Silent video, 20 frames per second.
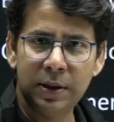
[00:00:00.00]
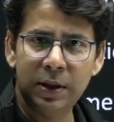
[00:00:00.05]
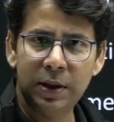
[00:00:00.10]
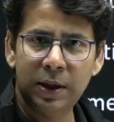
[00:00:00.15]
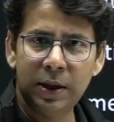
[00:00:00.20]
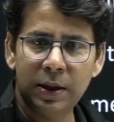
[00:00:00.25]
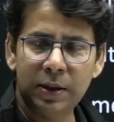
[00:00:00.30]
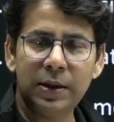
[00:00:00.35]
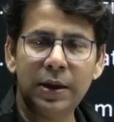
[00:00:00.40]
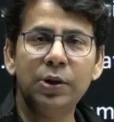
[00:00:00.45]

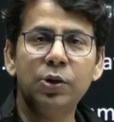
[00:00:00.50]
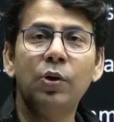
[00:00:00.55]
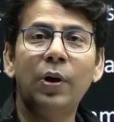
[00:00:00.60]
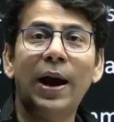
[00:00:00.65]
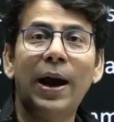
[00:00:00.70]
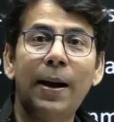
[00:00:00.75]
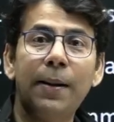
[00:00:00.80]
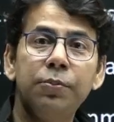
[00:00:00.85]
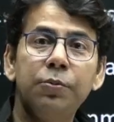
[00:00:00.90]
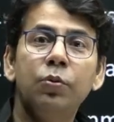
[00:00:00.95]
then you
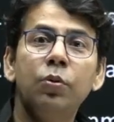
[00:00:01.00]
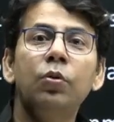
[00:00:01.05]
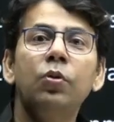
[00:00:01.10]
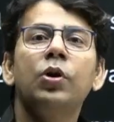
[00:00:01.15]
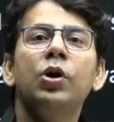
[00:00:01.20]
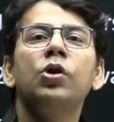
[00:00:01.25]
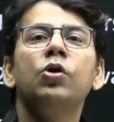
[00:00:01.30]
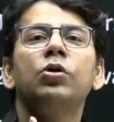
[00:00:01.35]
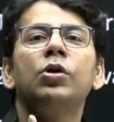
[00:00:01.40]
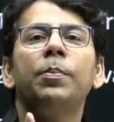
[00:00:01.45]
have to look
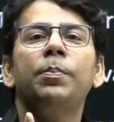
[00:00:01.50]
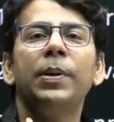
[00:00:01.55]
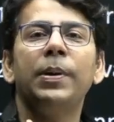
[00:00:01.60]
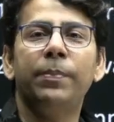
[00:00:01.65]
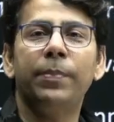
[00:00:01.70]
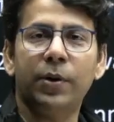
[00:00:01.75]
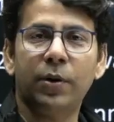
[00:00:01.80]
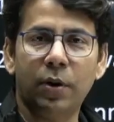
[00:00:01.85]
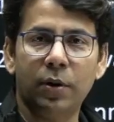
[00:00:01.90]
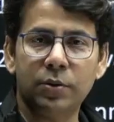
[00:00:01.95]
into the
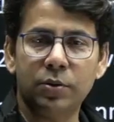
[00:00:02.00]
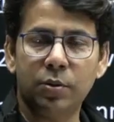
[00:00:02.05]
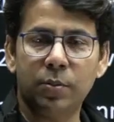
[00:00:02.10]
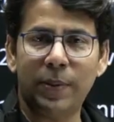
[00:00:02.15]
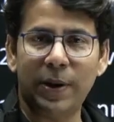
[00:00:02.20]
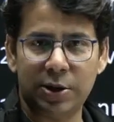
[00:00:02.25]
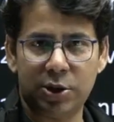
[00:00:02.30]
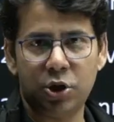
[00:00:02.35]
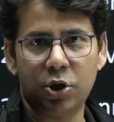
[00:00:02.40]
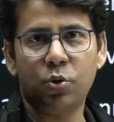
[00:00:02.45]
paper also,
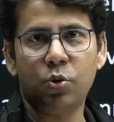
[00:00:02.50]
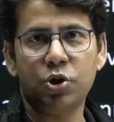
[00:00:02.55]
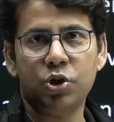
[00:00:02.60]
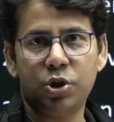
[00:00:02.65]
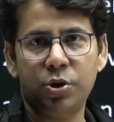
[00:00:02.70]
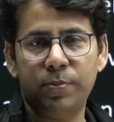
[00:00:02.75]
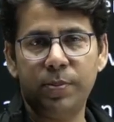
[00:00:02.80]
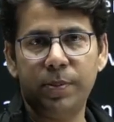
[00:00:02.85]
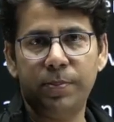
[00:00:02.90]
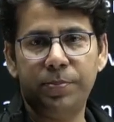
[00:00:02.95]
past year question
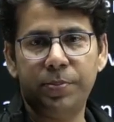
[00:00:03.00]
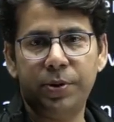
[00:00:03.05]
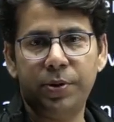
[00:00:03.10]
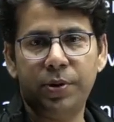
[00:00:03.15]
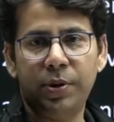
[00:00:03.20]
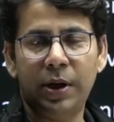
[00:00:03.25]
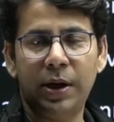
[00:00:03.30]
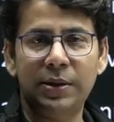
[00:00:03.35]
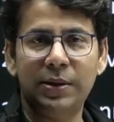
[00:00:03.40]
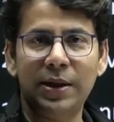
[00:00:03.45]
paper,
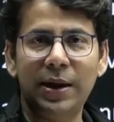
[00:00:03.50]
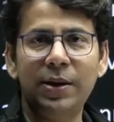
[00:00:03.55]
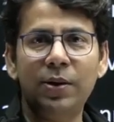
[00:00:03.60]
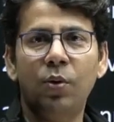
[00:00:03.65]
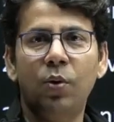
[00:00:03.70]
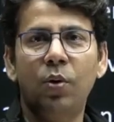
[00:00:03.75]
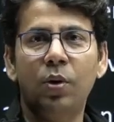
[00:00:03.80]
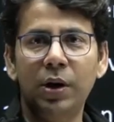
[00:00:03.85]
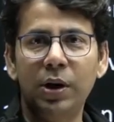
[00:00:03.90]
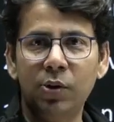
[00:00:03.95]
and then
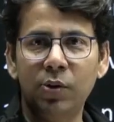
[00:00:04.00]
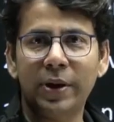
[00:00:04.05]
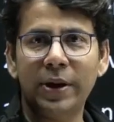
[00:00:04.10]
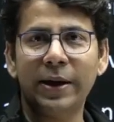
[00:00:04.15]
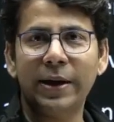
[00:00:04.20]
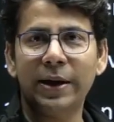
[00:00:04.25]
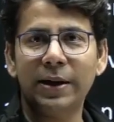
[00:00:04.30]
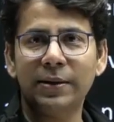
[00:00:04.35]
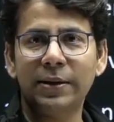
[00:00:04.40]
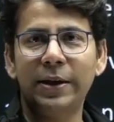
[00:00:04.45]
only you can
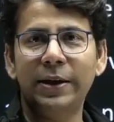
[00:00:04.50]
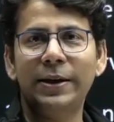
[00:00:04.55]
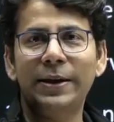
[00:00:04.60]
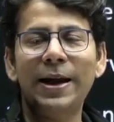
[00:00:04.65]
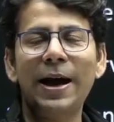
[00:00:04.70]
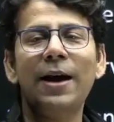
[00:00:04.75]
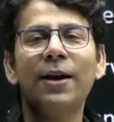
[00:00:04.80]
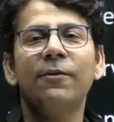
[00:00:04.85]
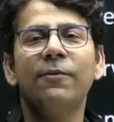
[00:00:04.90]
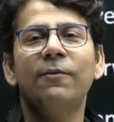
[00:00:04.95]
get the
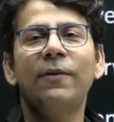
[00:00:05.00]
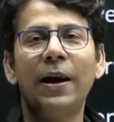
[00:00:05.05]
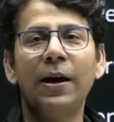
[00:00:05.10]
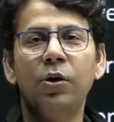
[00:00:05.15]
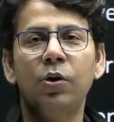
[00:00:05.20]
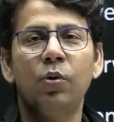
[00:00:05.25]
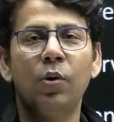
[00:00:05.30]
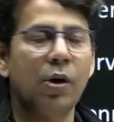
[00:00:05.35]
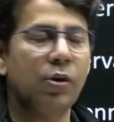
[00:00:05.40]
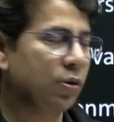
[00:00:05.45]
entire
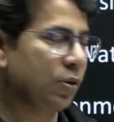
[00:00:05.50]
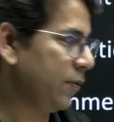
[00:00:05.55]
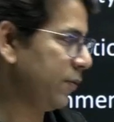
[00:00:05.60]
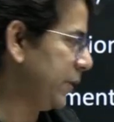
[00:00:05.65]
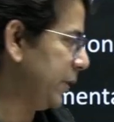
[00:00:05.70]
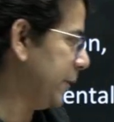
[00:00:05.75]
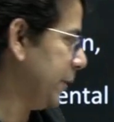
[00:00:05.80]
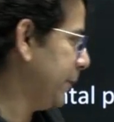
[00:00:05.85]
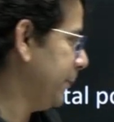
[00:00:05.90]
value out of it.